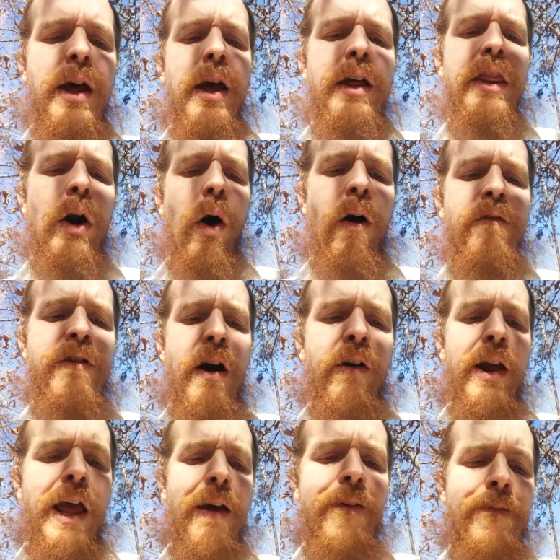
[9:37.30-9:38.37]
there are
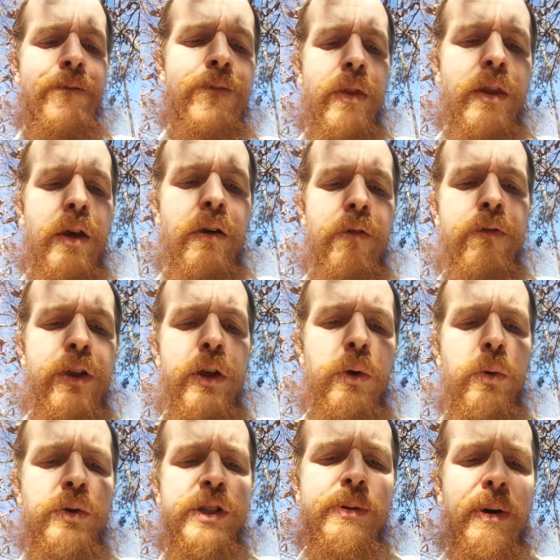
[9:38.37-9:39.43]
very
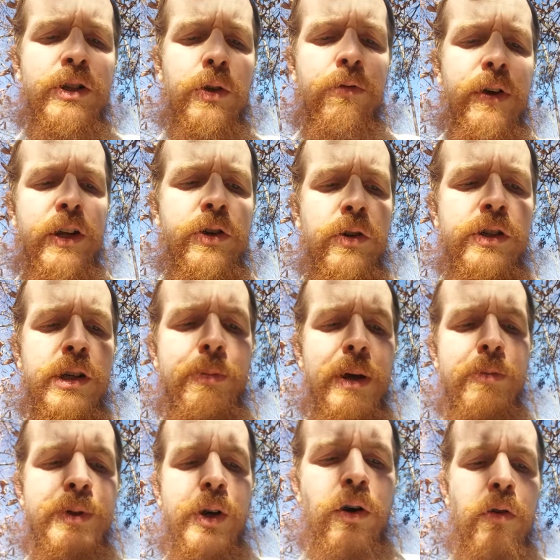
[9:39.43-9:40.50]
few special features to be
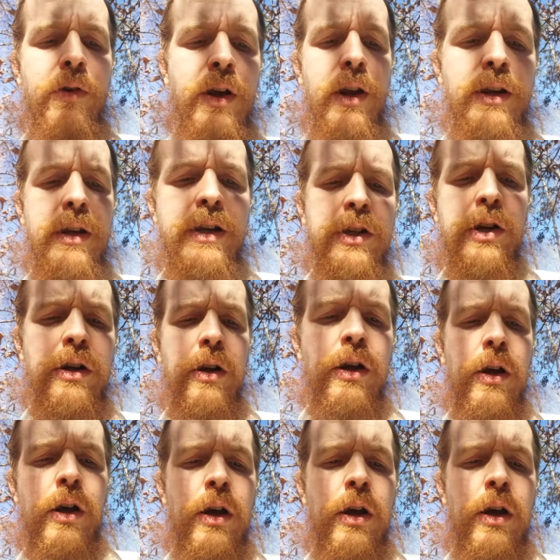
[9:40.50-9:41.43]
observed in addition